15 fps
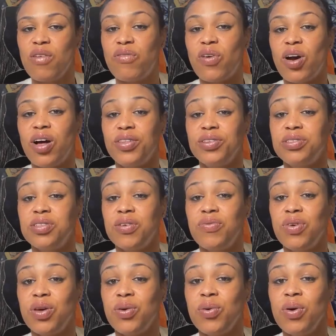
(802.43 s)
For others of
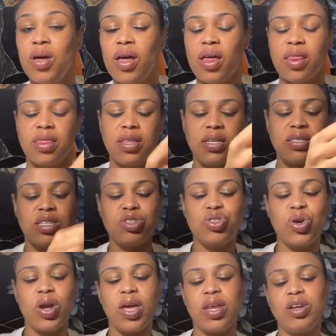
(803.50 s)
you, this is
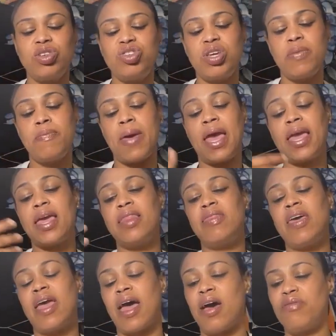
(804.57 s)
your energy making
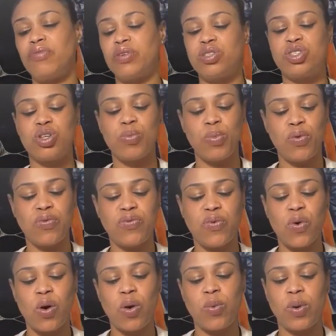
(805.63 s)
the effort to move
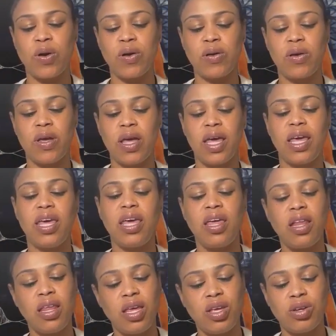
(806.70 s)
forward,
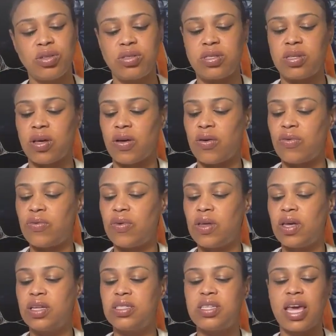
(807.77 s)
healing yourself,
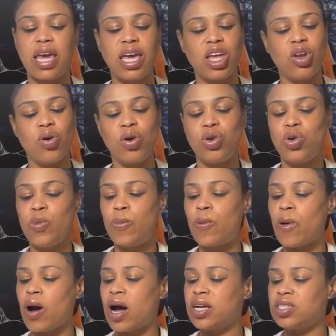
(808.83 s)
taking on new
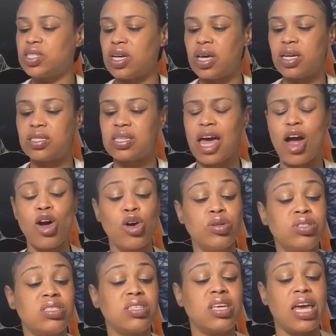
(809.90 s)
projects. I heard
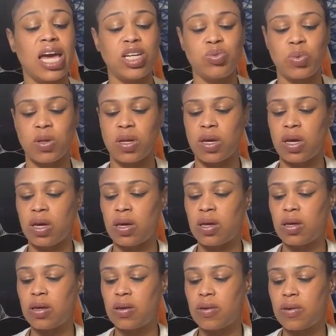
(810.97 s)

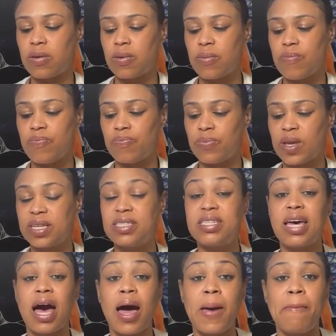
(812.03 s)
scheduling,
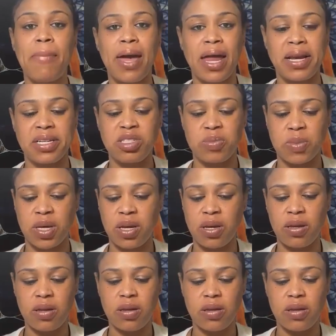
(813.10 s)
time management.